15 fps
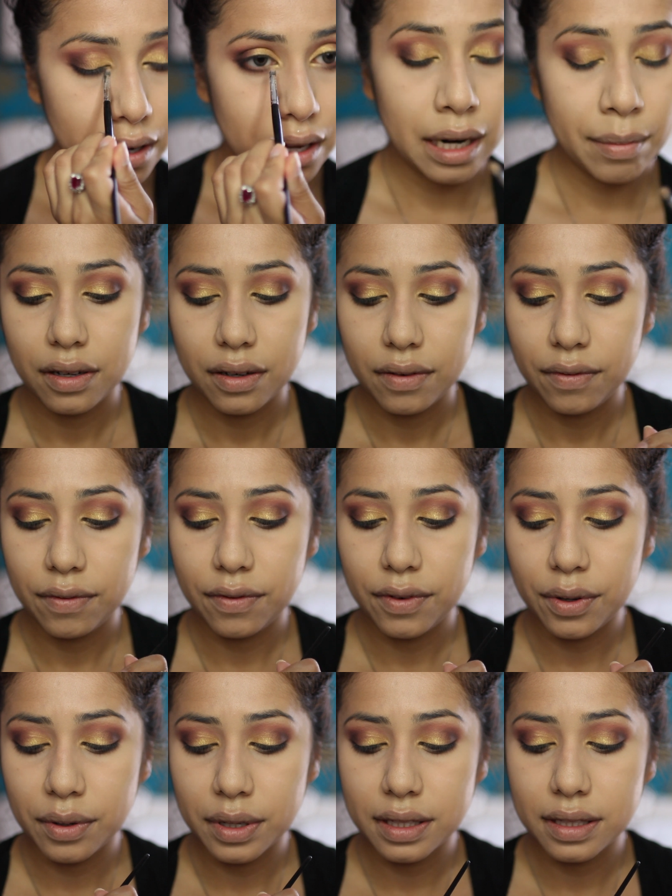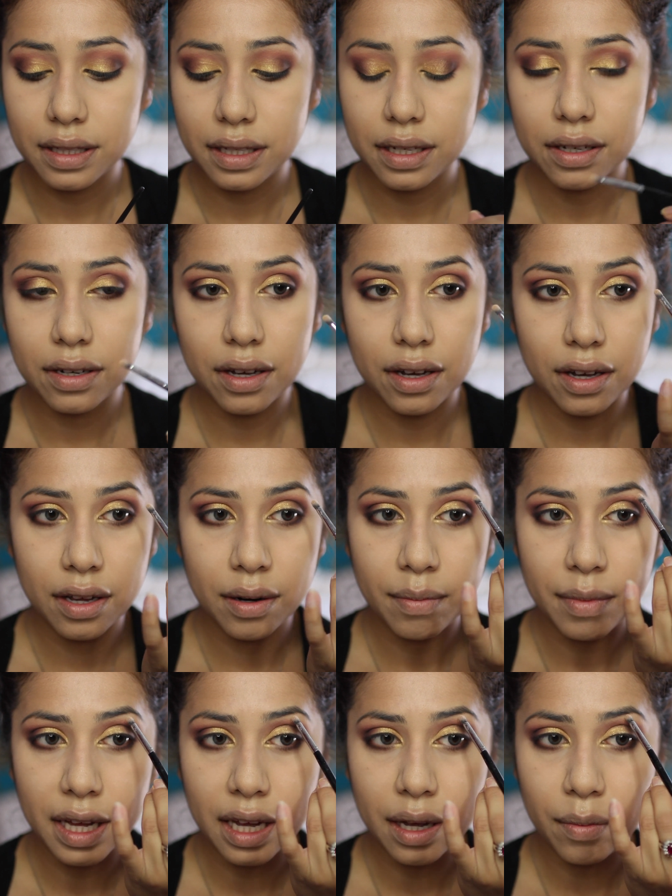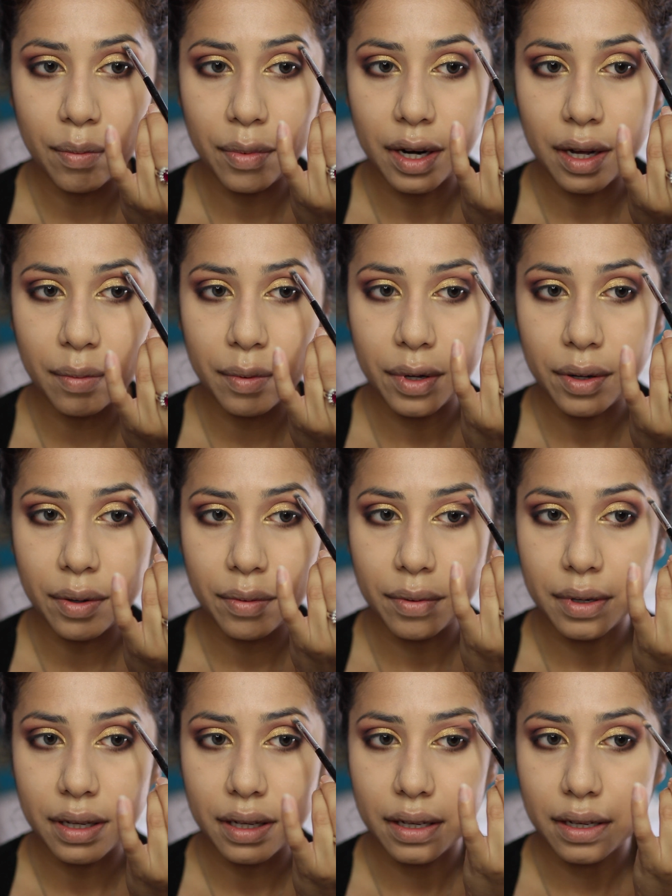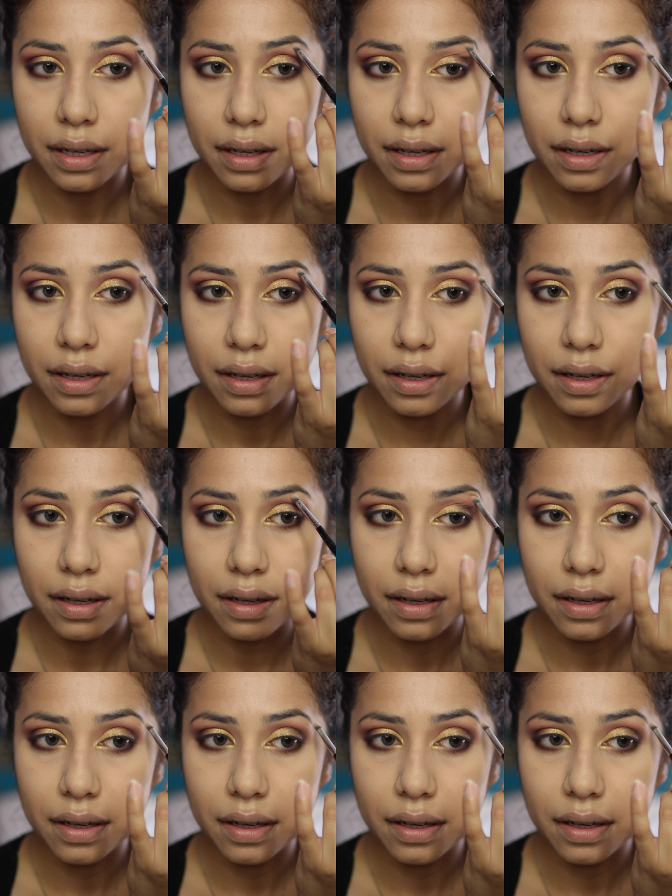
And I'm also going to be highlighting my brow bone using this color